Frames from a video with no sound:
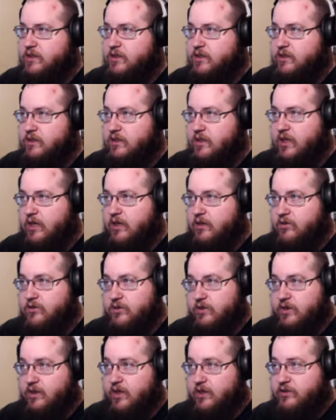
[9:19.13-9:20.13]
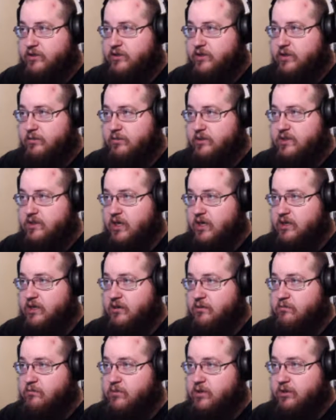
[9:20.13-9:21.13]
and they usually let you sit beside
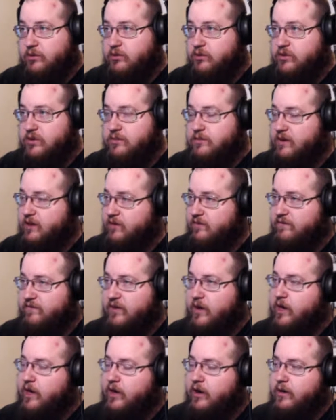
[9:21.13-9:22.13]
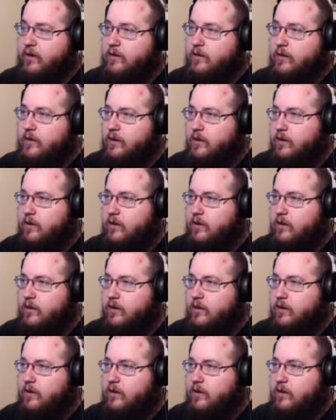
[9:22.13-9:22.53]
their mildew-smelling fire.